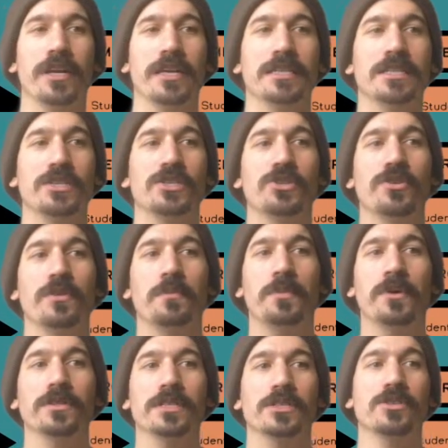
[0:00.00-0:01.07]
is a student
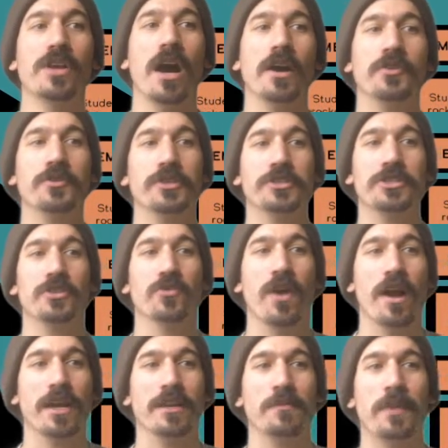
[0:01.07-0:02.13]
built a non-traditional
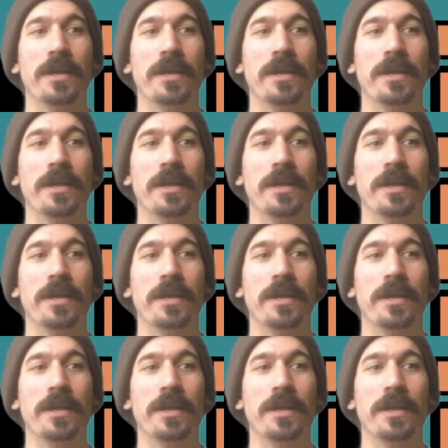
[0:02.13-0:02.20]
rocket